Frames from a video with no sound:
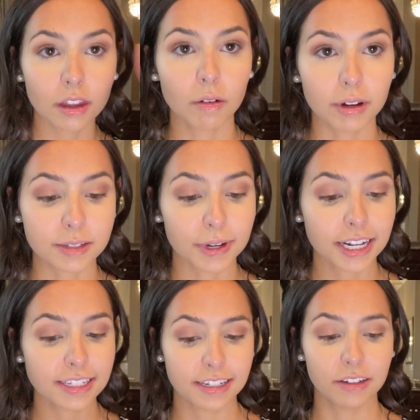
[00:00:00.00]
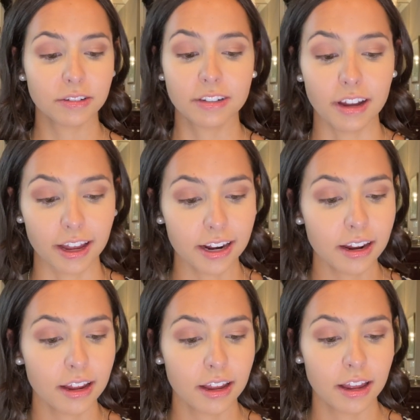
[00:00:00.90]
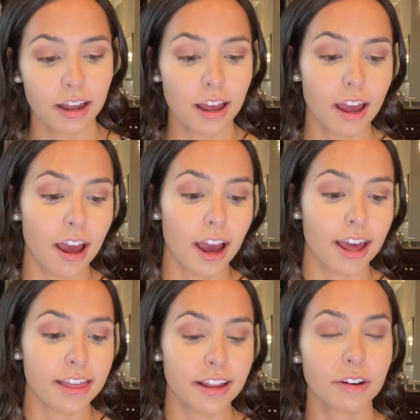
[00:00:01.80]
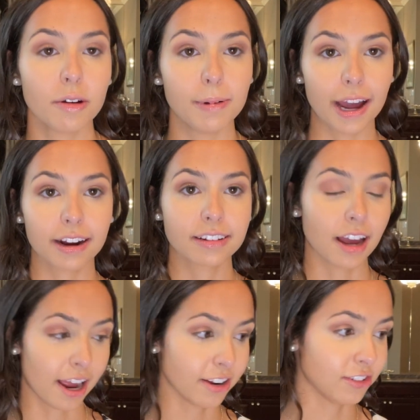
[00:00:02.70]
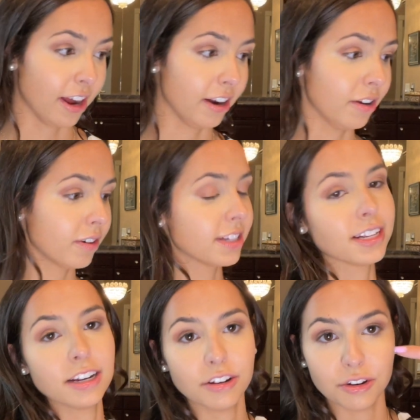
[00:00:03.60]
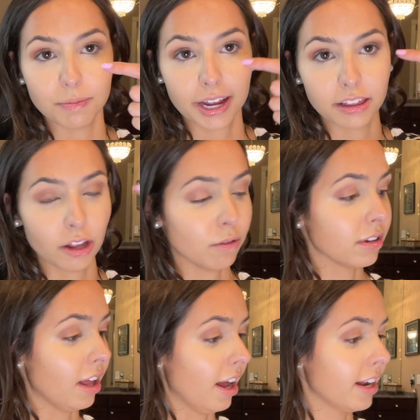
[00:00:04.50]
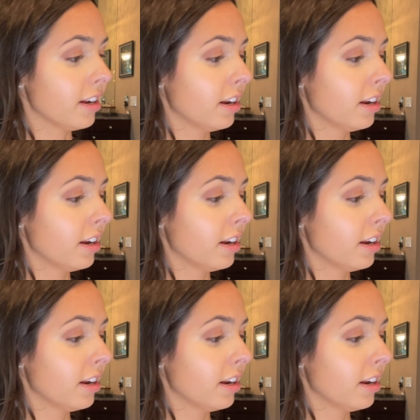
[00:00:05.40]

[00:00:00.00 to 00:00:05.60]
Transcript: Once my concealer's done, I then go back to eyeshadow because I need to do my lower line.